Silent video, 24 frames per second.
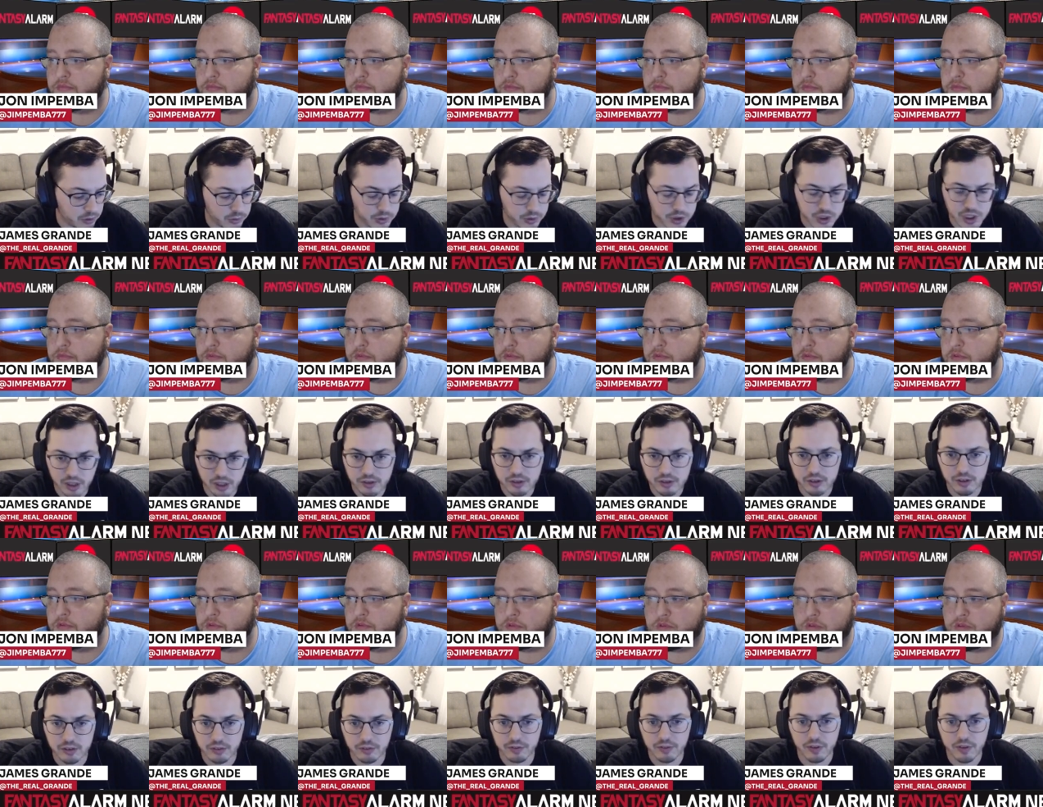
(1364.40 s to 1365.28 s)
Speaker 1: to adjust
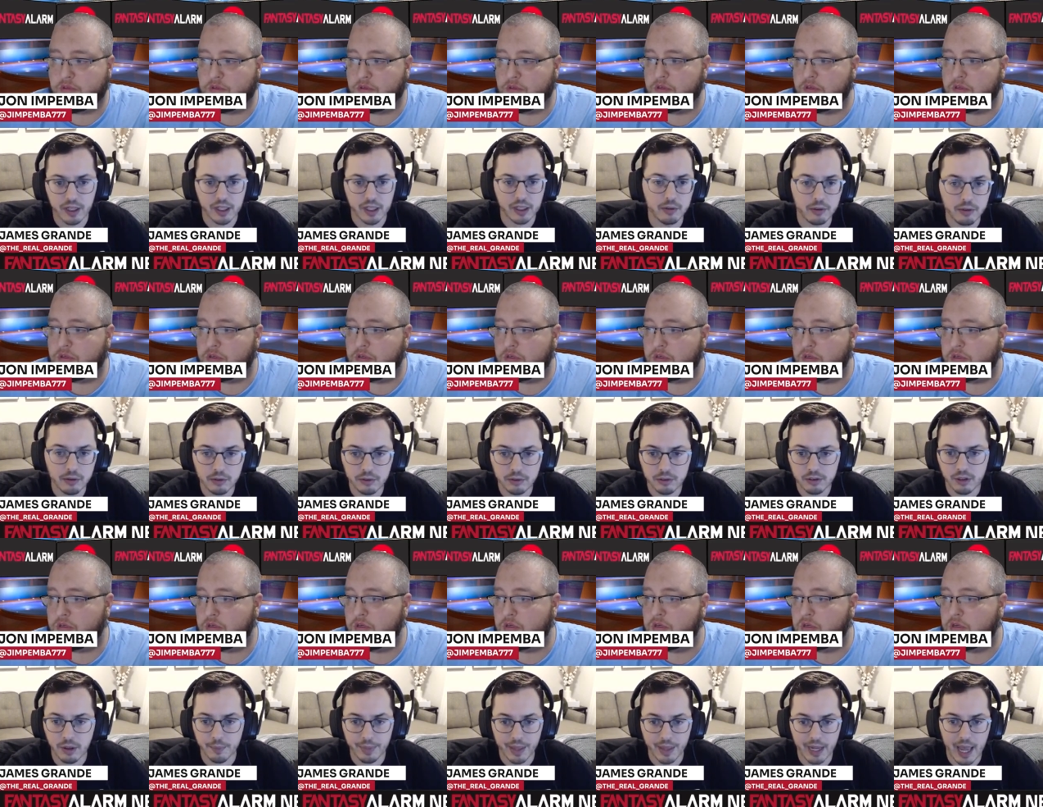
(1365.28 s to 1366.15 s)
if like
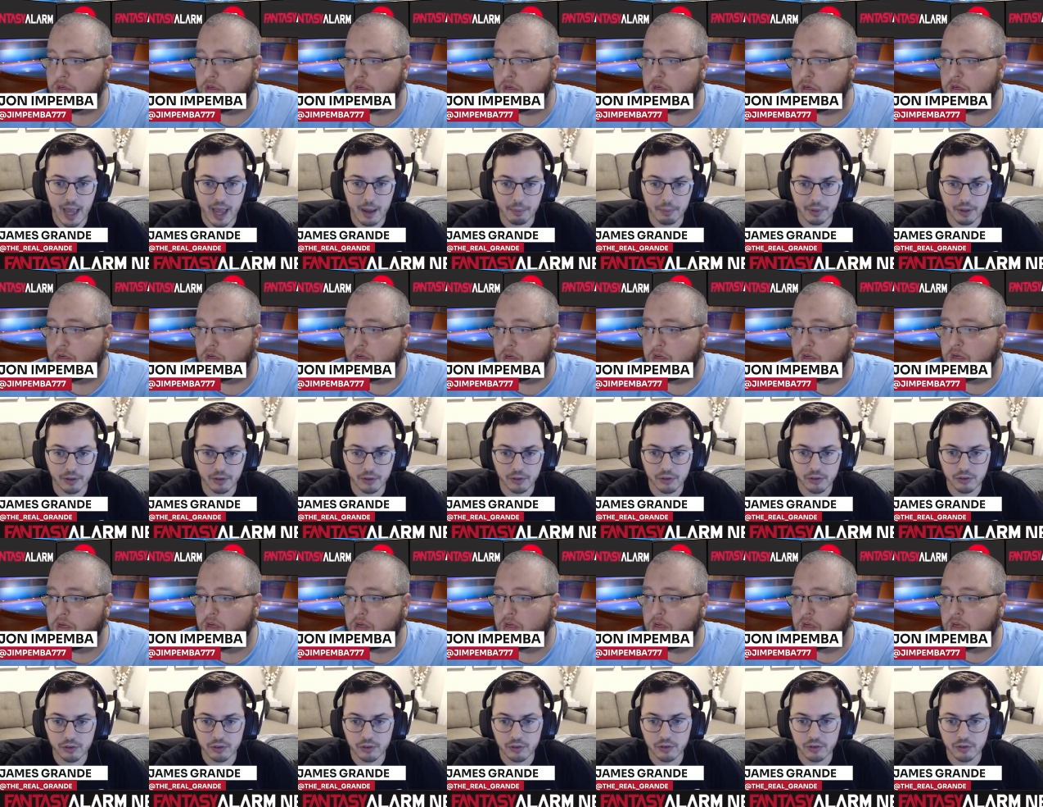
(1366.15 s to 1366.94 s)
something happens.